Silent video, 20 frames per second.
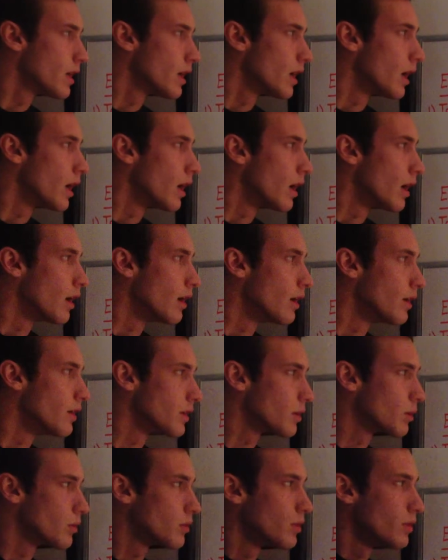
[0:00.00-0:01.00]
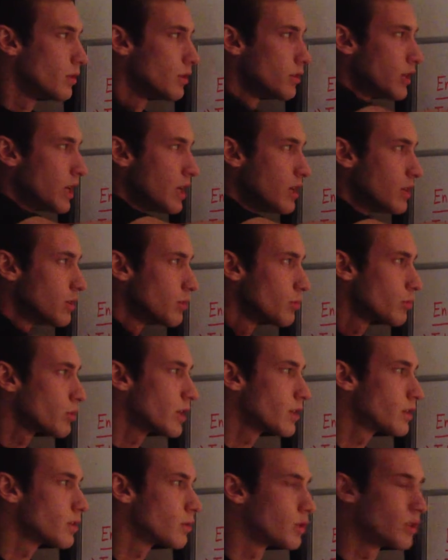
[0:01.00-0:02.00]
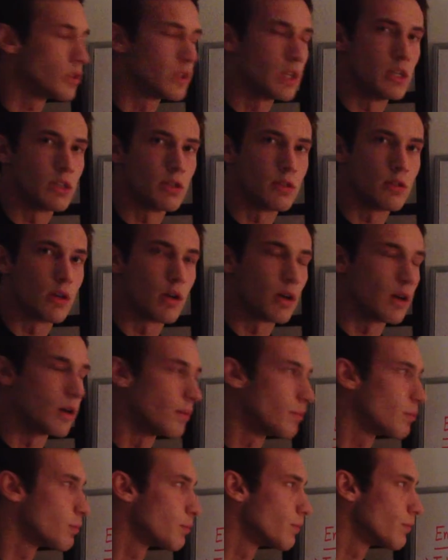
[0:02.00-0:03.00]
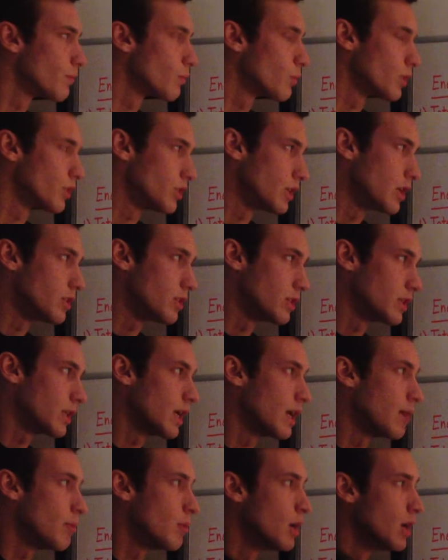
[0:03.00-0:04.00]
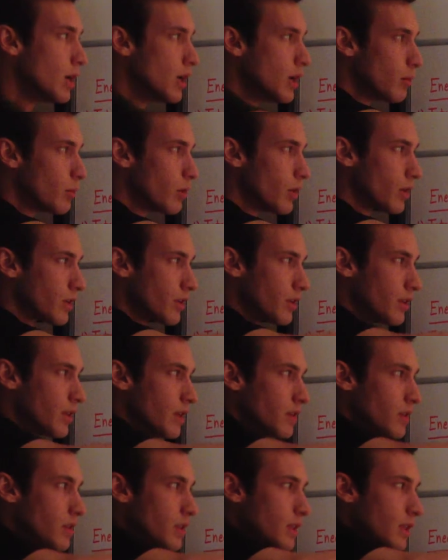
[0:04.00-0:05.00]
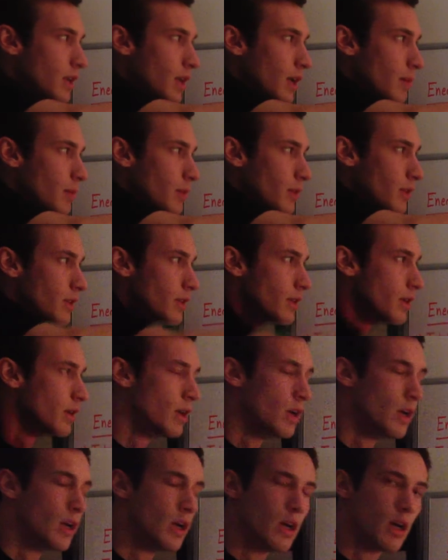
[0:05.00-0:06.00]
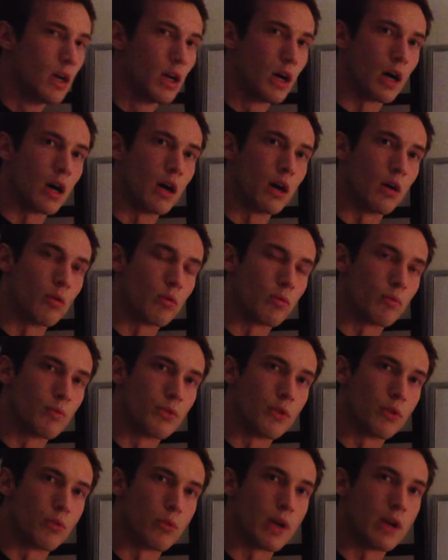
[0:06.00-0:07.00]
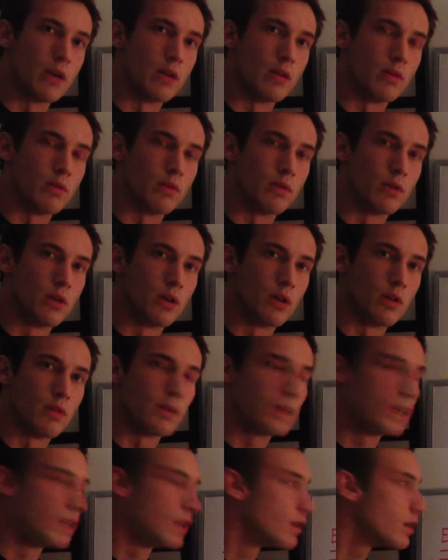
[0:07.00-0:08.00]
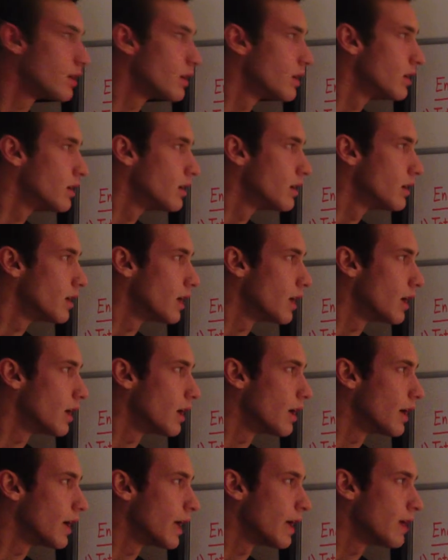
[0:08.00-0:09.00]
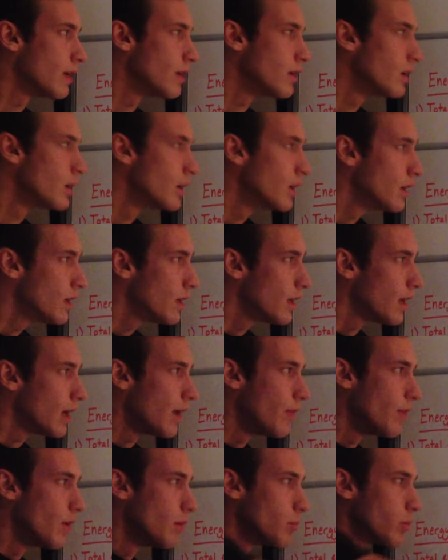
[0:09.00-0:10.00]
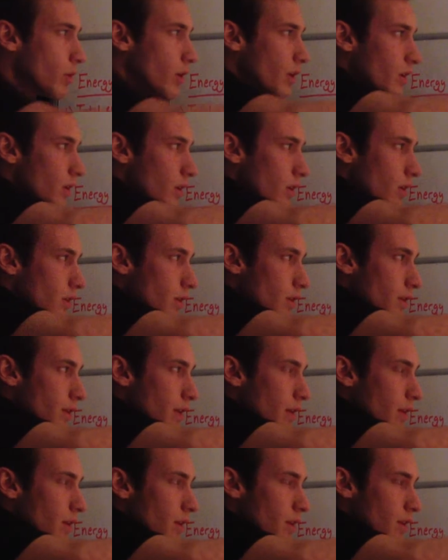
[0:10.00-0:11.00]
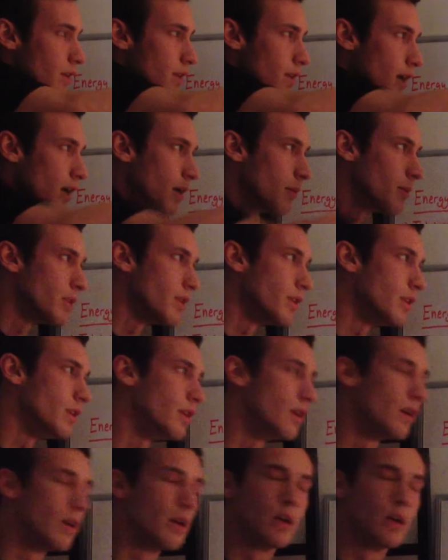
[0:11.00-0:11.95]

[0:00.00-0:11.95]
uh, is equal to the change in pressure with the change uh, with the change in time plus the density times the uh, the rate of, of heat uh, added and then plus the density times the